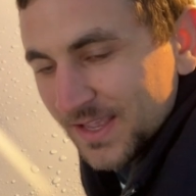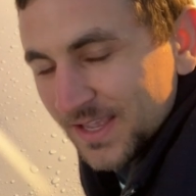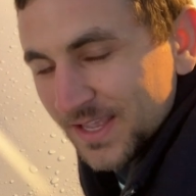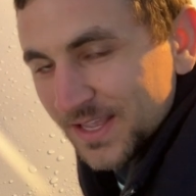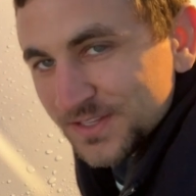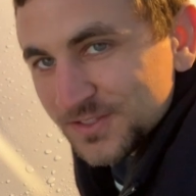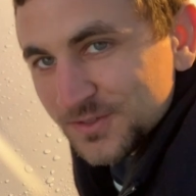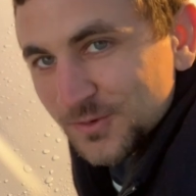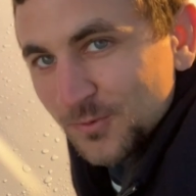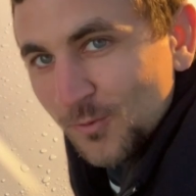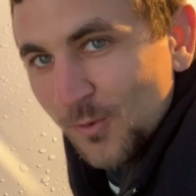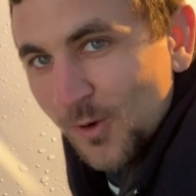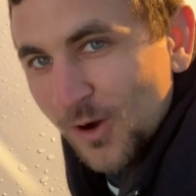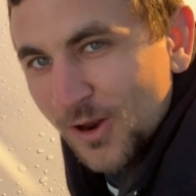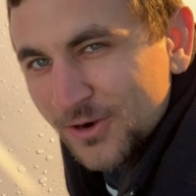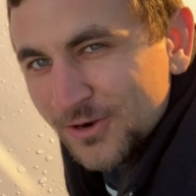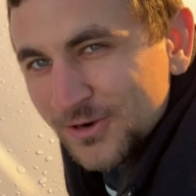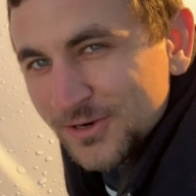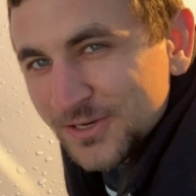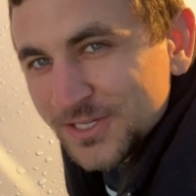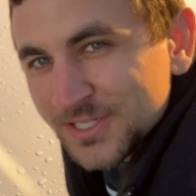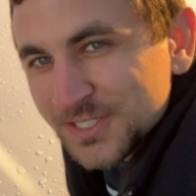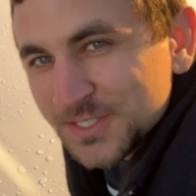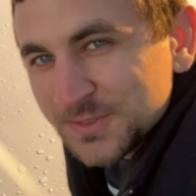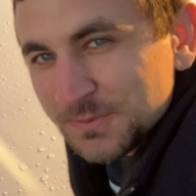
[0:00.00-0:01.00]
It's a water
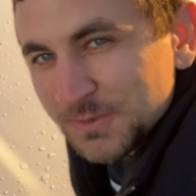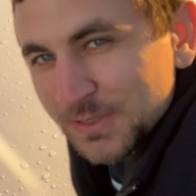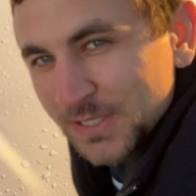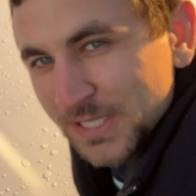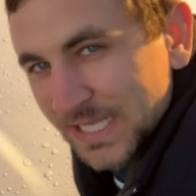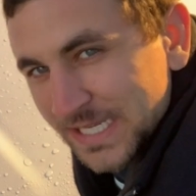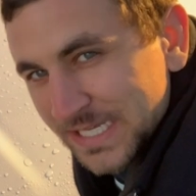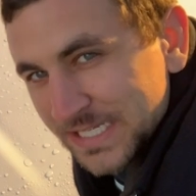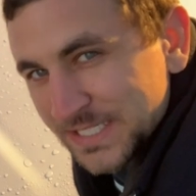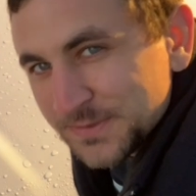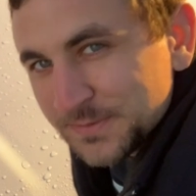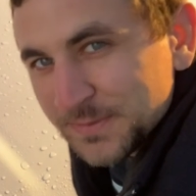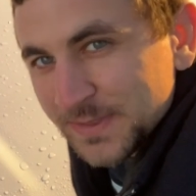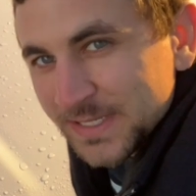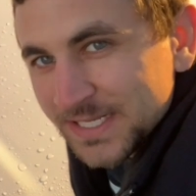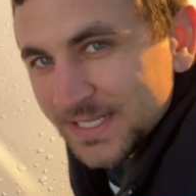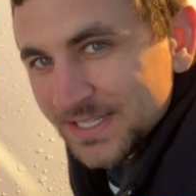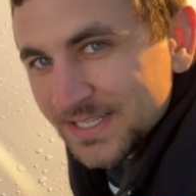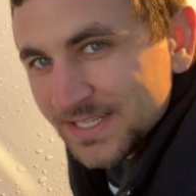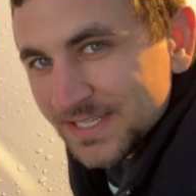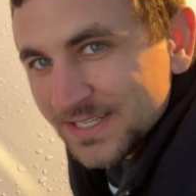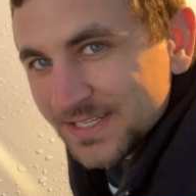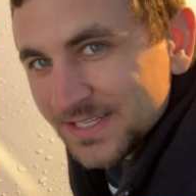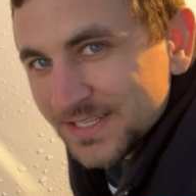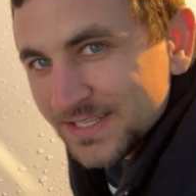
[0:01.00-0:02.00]

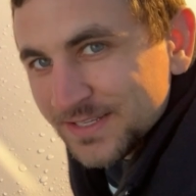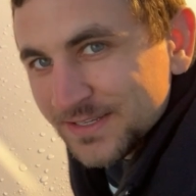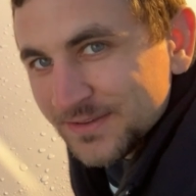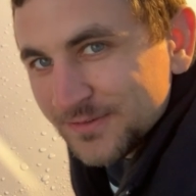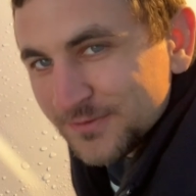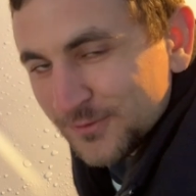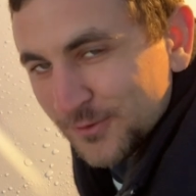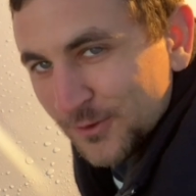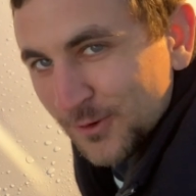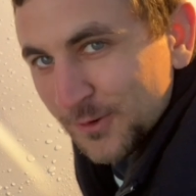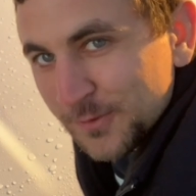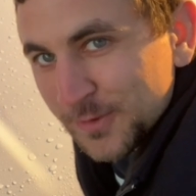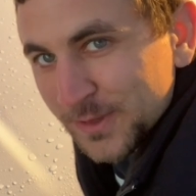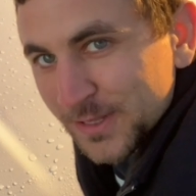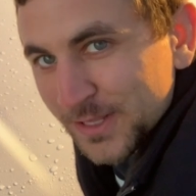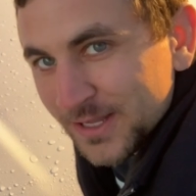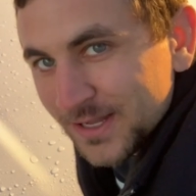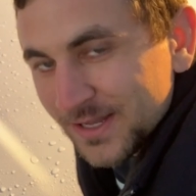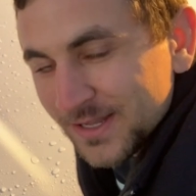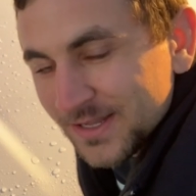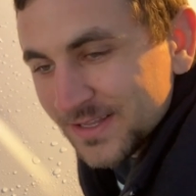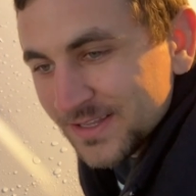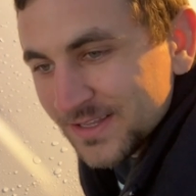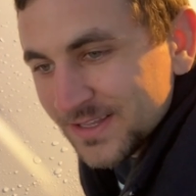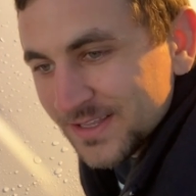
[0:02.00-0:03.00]
displacement
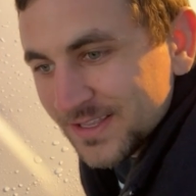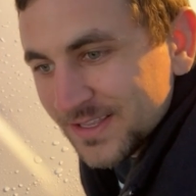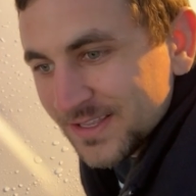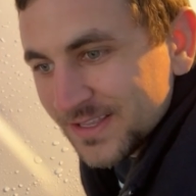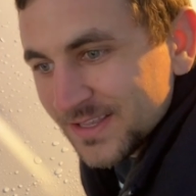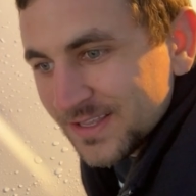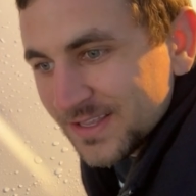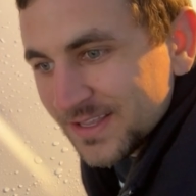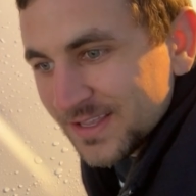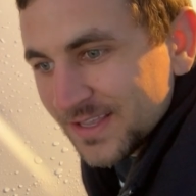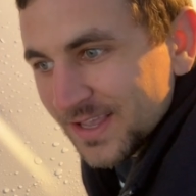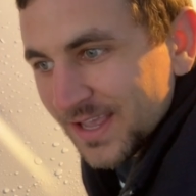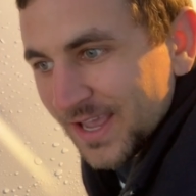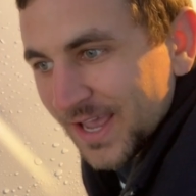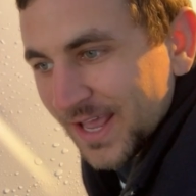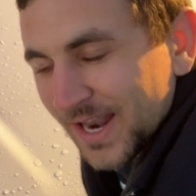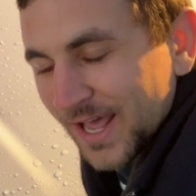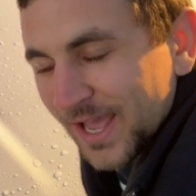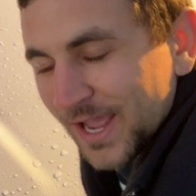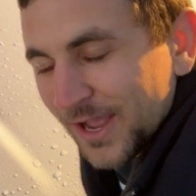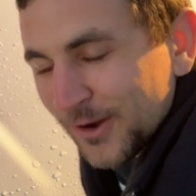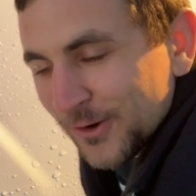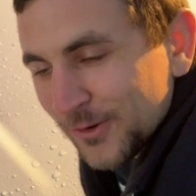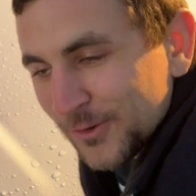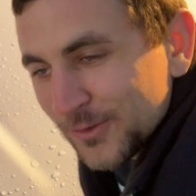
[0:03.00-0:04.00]
formula, and
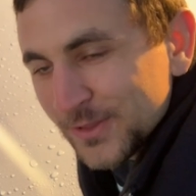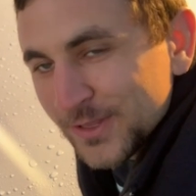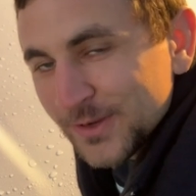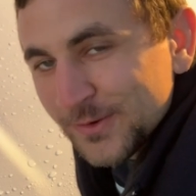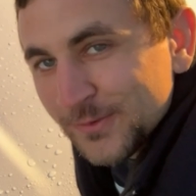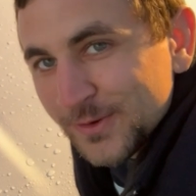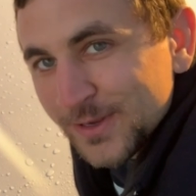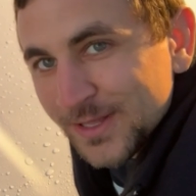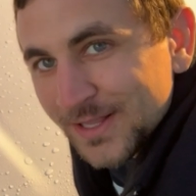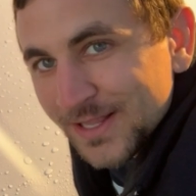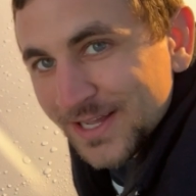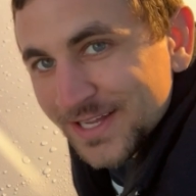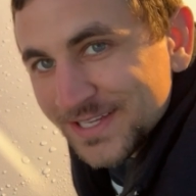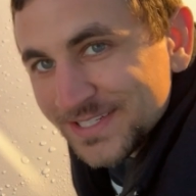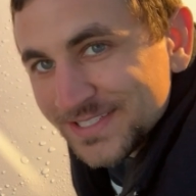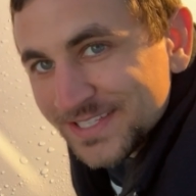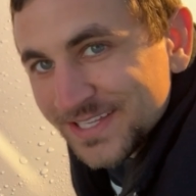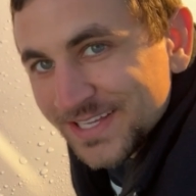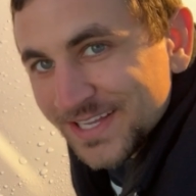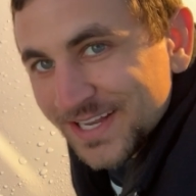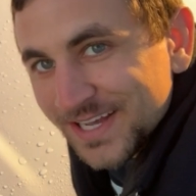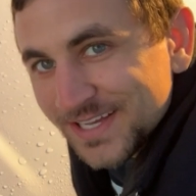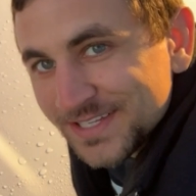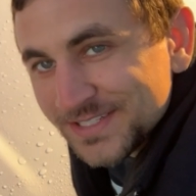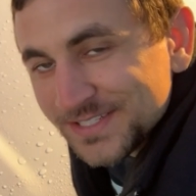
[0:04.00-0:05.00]
I only realized
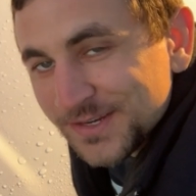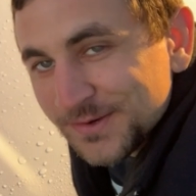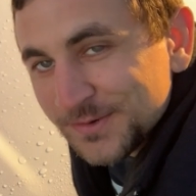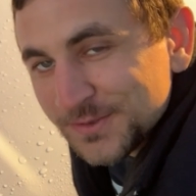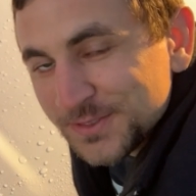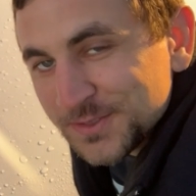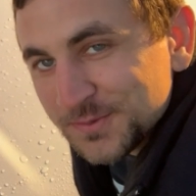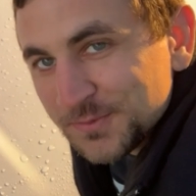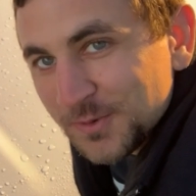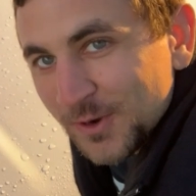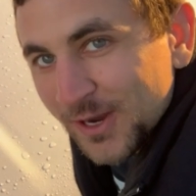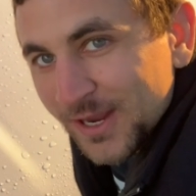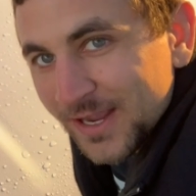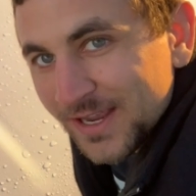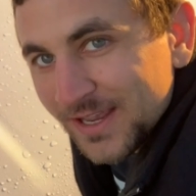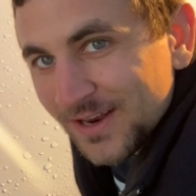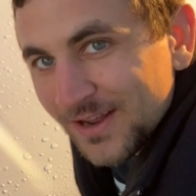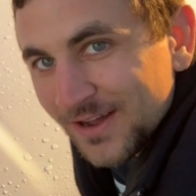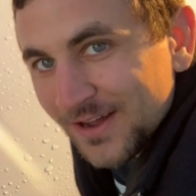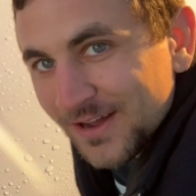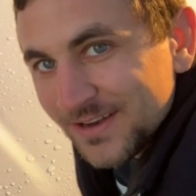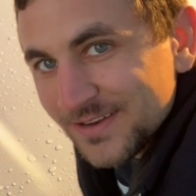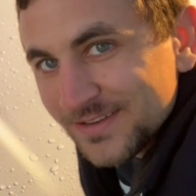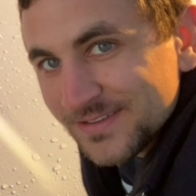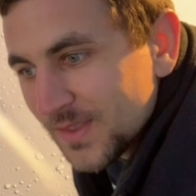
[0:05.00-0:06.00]
it as I was spraying it
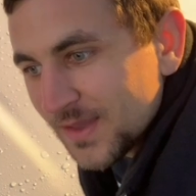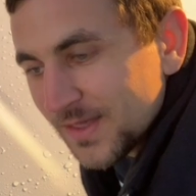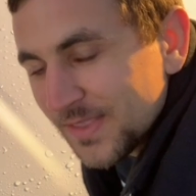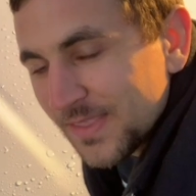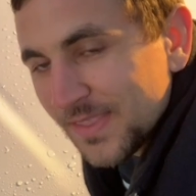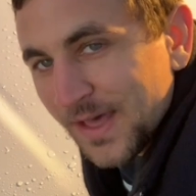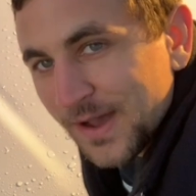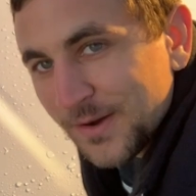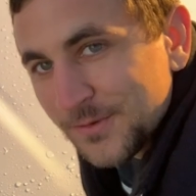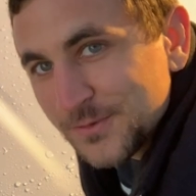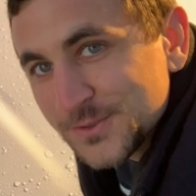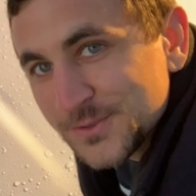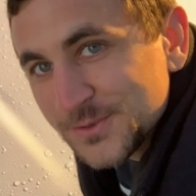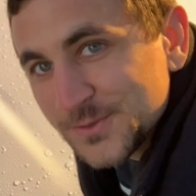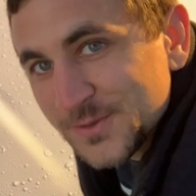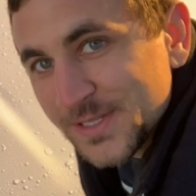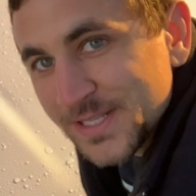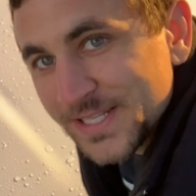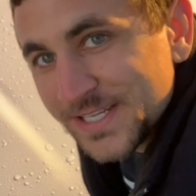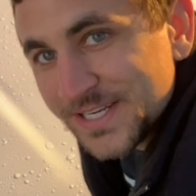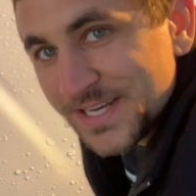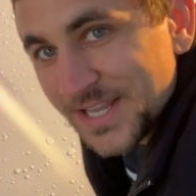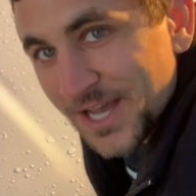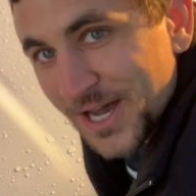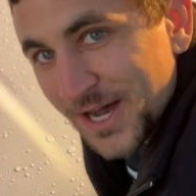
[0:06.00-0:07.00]
on. That was
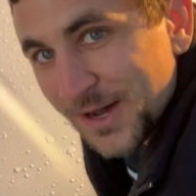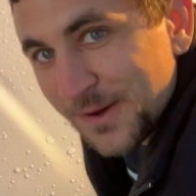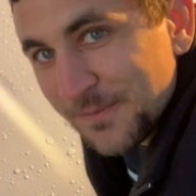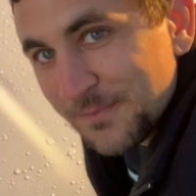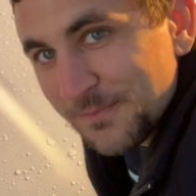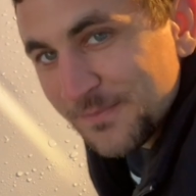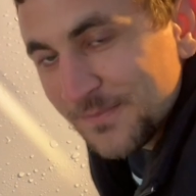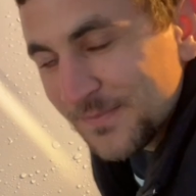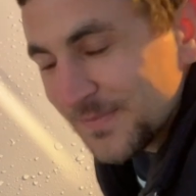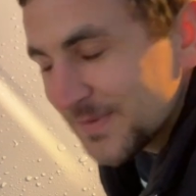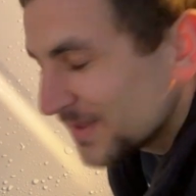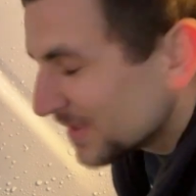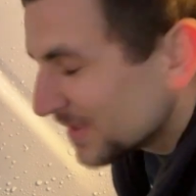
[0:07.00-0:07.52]
really dumb,